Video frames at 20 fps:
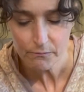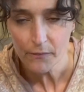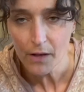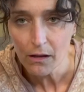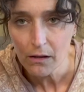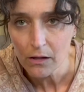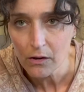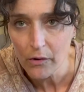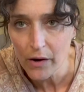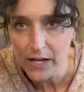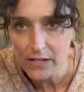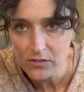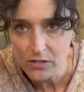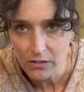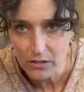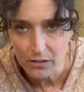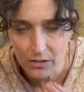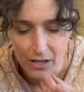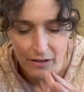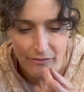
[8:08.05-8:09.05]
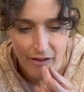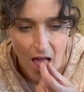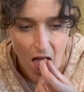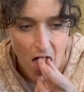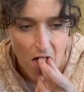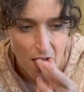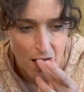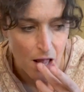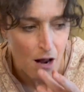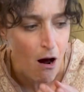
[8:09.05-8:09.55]
You guys are gonna love
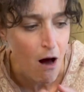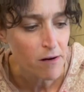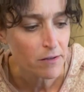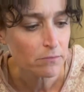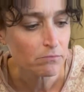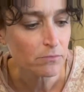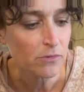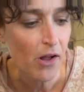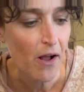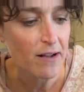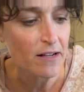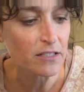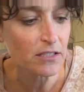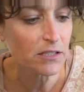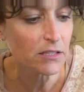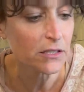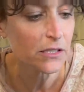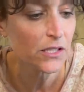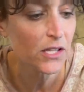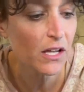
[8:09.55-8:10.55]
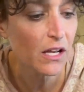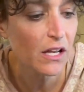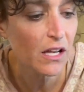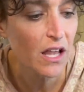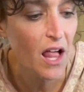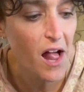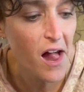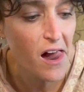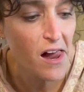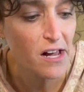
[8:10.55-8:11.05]
it. You're gonna
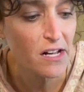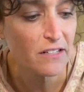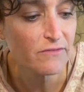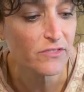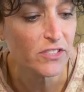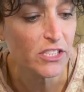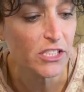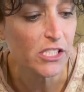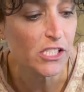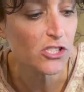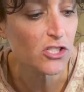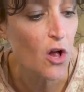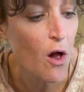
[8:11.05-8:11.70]
love these.